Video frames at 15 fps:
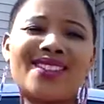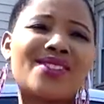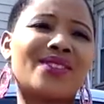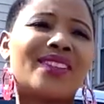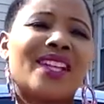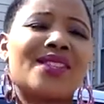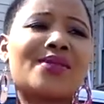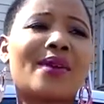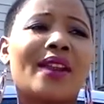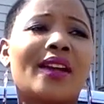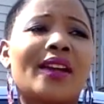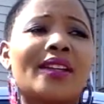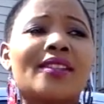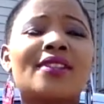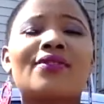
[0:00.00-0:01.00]
So that's why
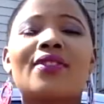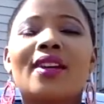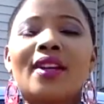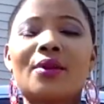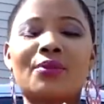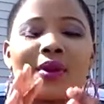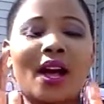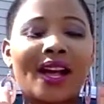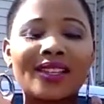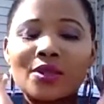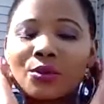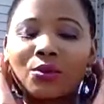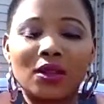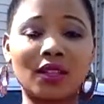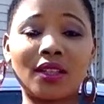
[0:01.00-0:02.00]
like I just feel like as
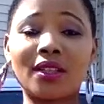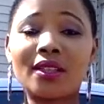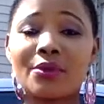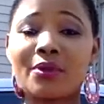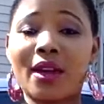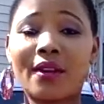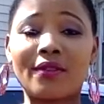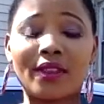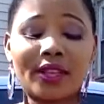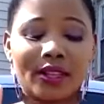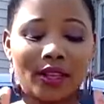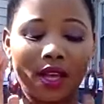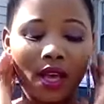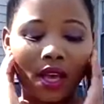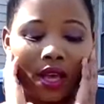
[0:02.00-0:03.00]
a word we have like
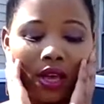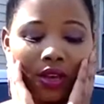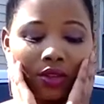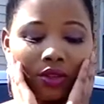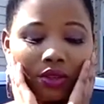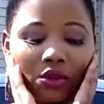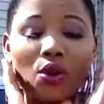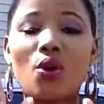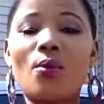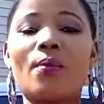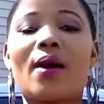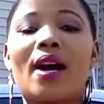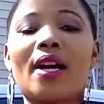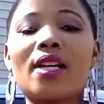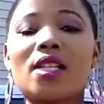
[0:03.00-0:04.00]
so
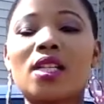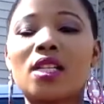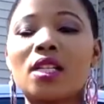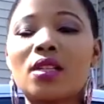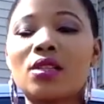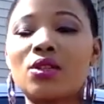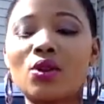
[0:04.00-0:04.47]
much